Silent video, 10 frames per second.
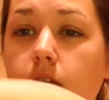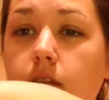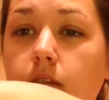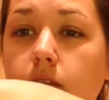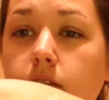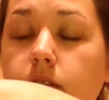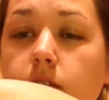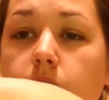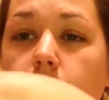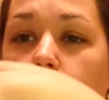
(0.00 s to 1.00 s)
This
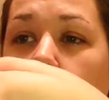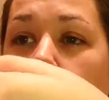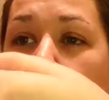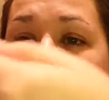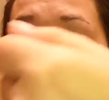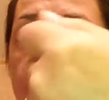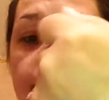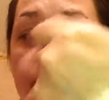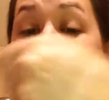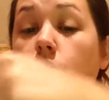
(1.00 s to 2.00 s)
is incredible.
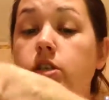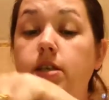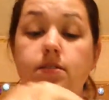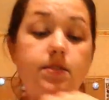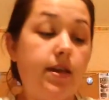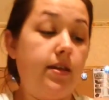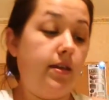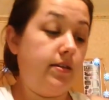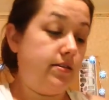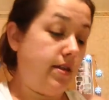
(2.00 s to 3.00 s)
It's gorgeous. It
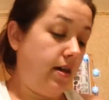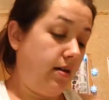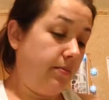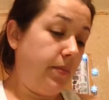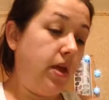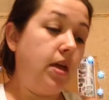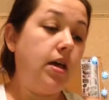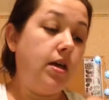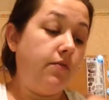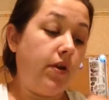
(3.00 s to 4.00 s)
is um,
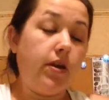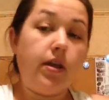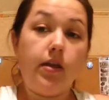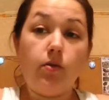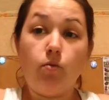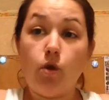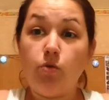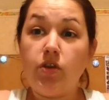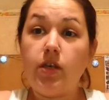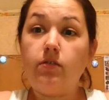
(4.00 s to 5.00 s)
very
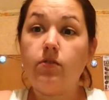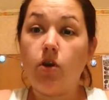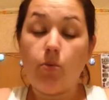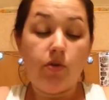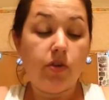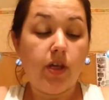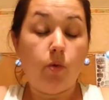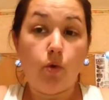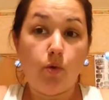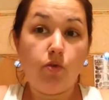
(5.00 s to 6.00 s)
rosy, almost like a
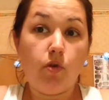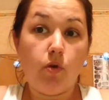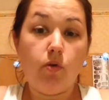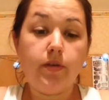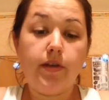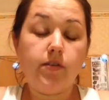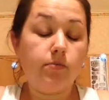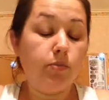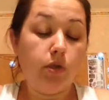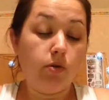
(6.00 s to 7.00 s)
rose gold. It's
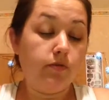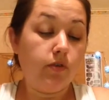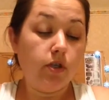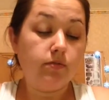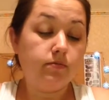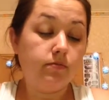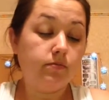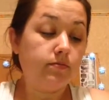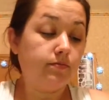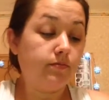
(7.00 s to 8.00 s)
beautiful.
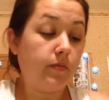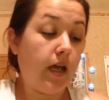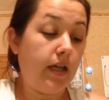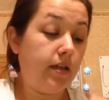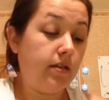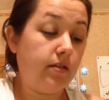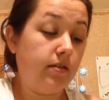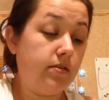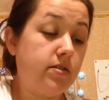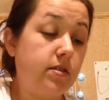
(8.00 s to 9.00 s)
I
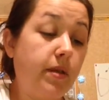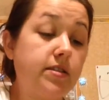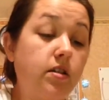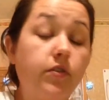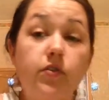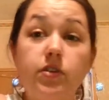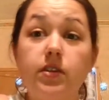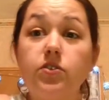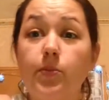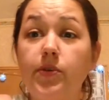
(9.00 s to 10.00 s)
can see myself using
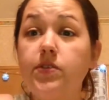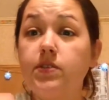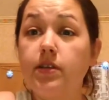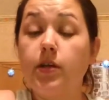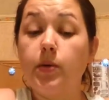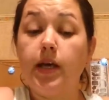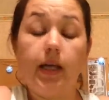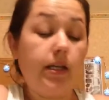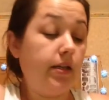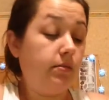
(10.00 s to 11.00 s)
this almost as a liquid
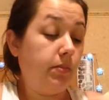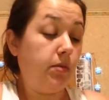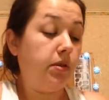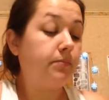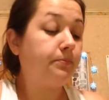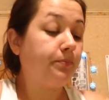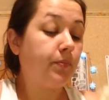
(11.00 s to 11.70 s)
highlight, maybe.